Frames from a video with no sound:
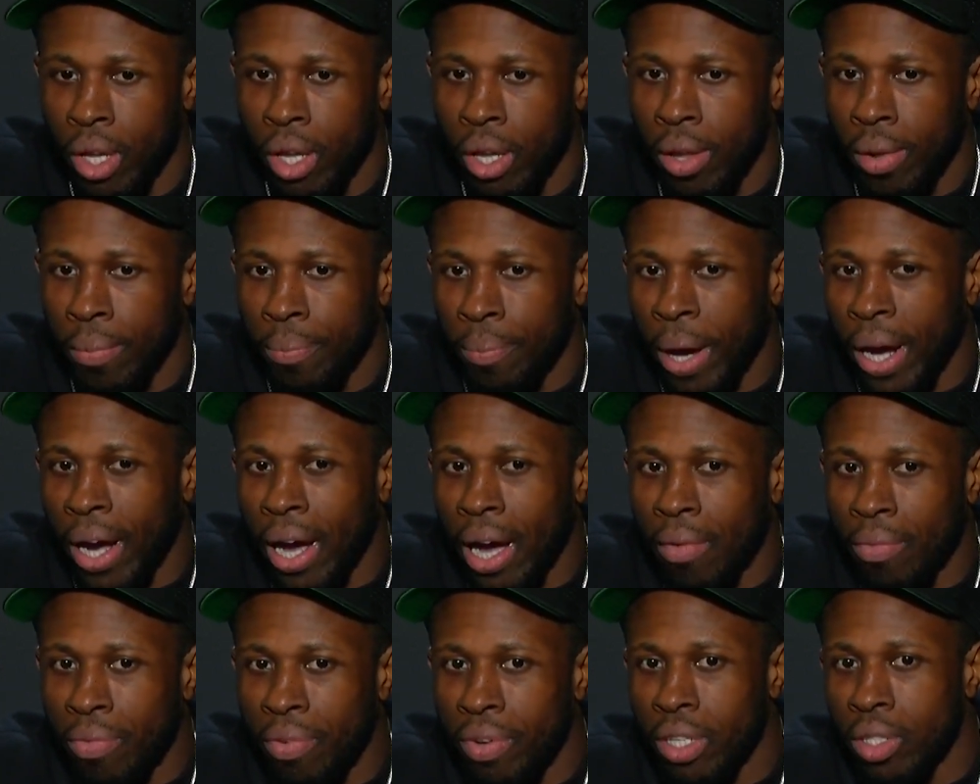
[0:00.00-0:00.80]
my
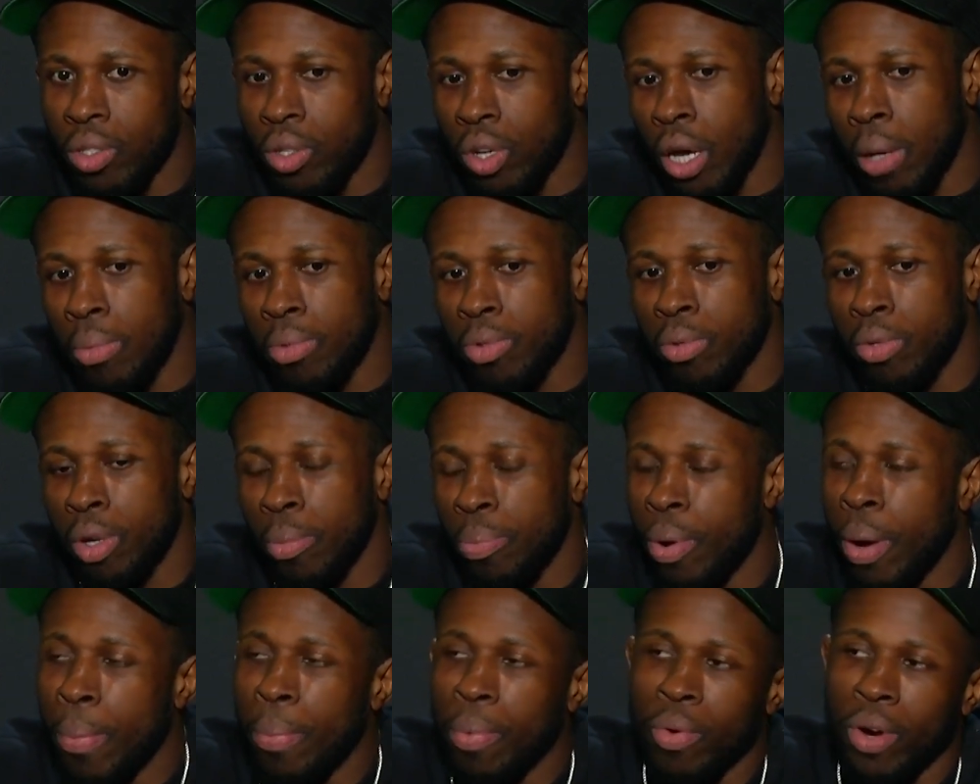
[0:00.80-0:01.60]
confidence comes from the
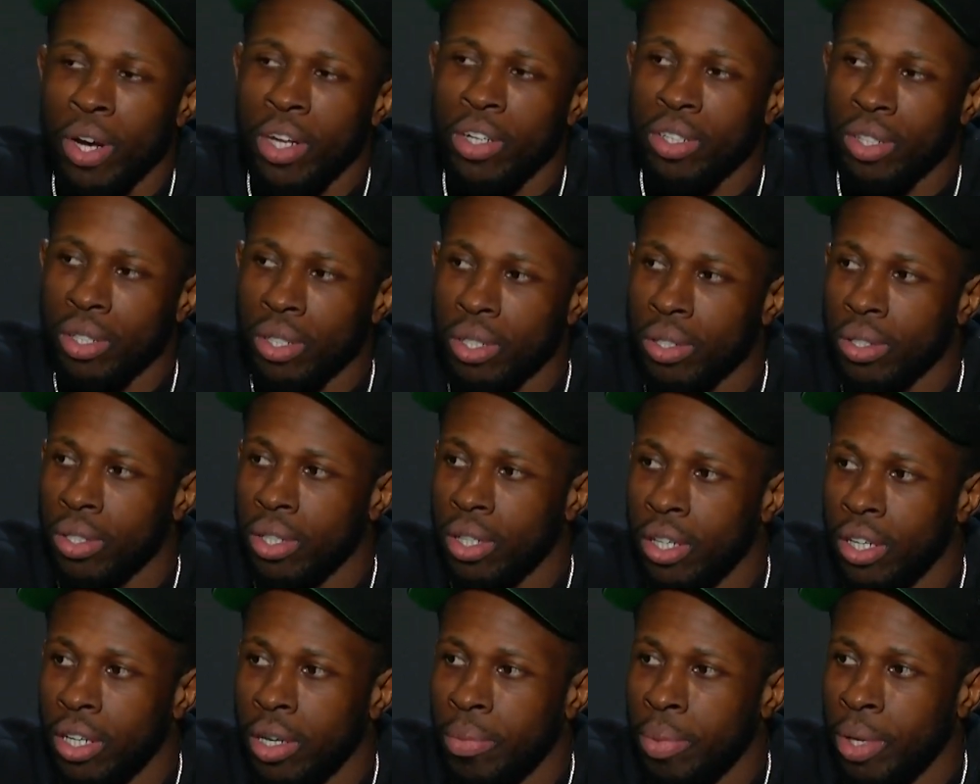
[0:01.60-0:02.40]
preparation, you
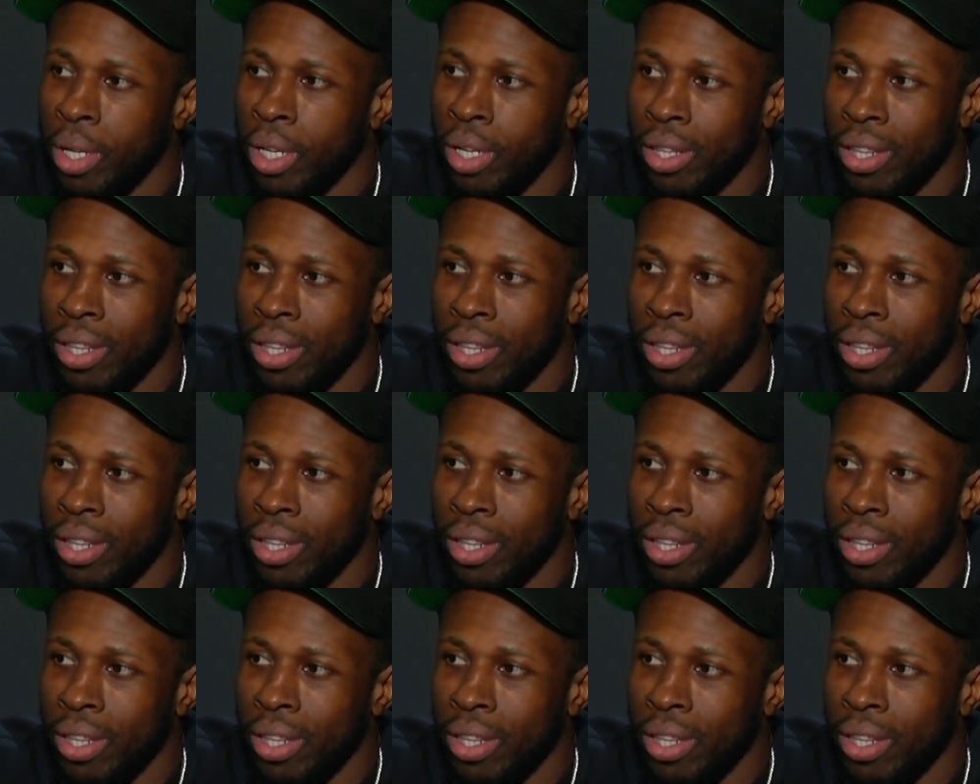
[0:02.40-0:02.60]
know what I mean?